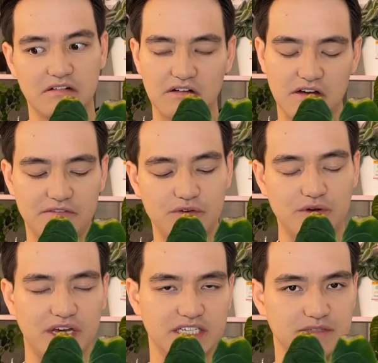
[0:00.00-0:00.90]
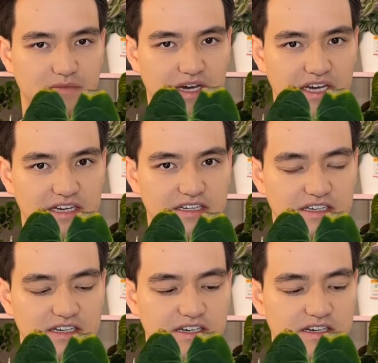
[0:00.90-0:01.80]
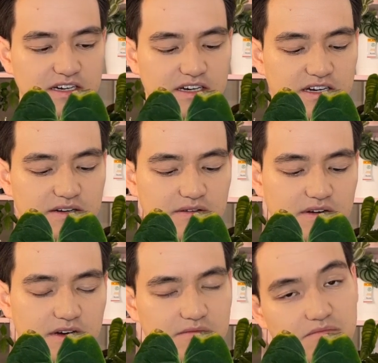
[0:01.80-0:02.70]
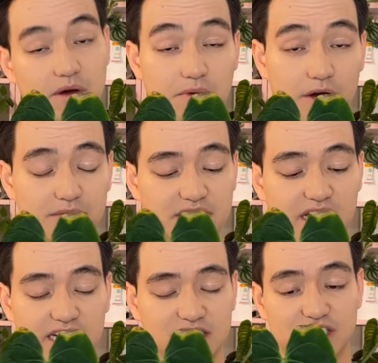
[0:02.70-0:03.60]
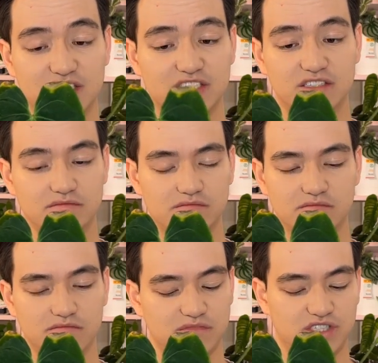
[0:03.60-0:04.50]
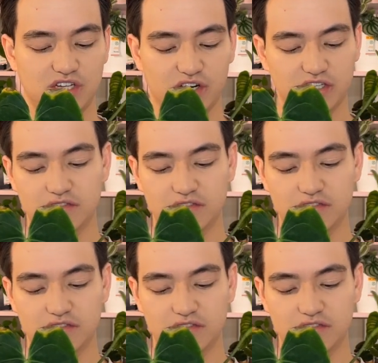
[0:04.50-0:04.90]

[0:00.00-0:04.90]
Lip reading: few days in my apartment and it just started